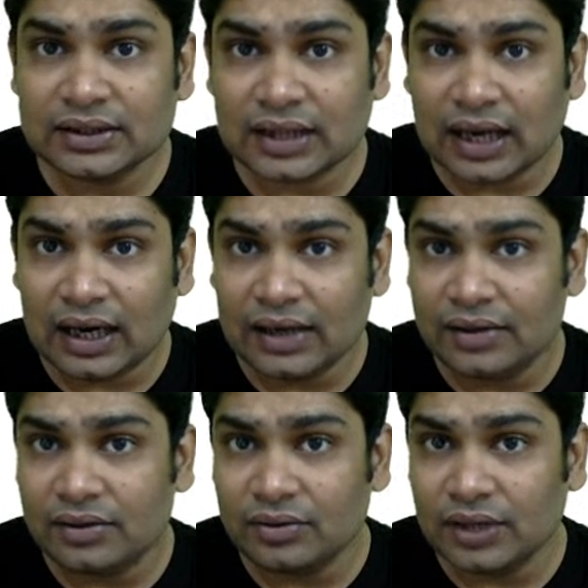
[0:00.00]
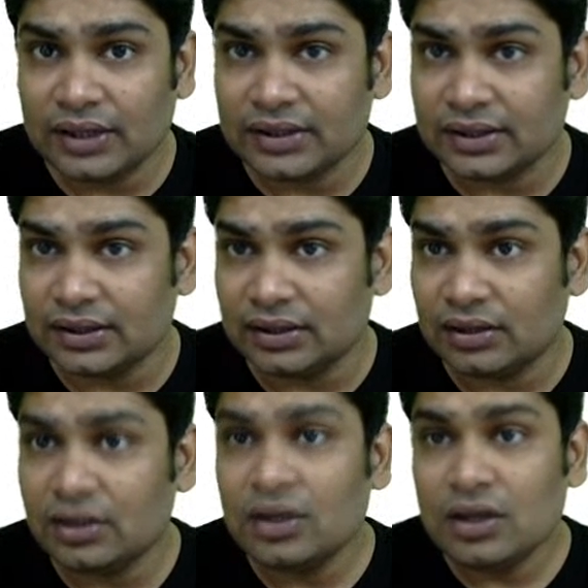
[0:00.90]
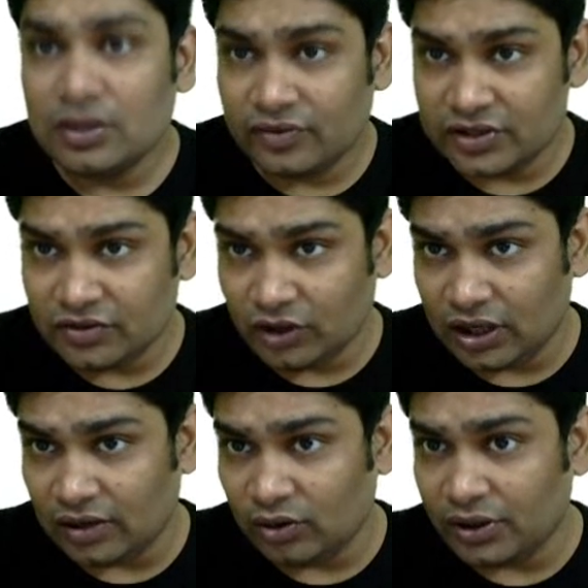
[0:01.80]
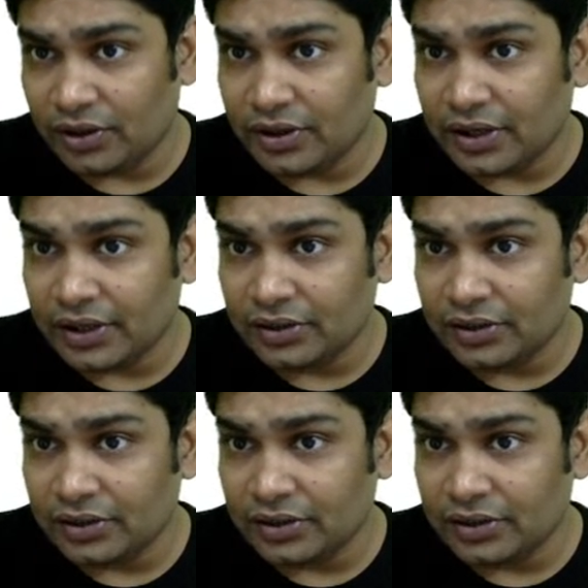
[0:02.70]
Add two lines here. First of all, I wanted to tell you